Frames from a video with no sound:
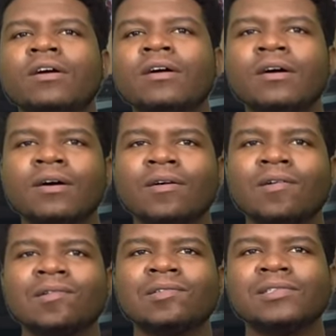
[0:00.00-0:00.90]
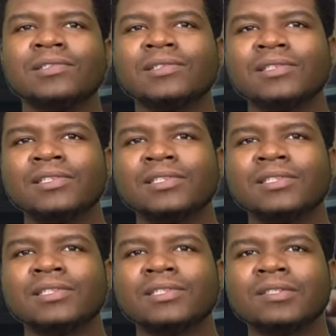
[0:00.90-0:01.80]

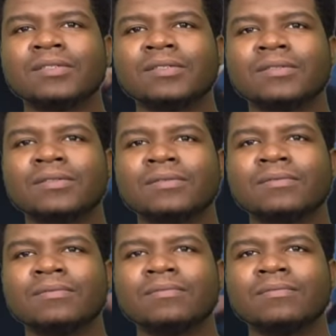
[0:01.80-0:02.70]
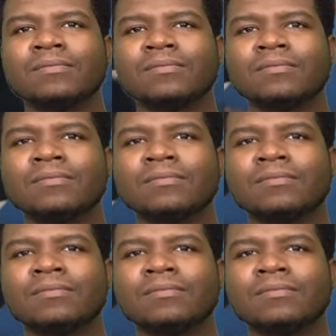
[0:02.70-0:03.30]
(silent)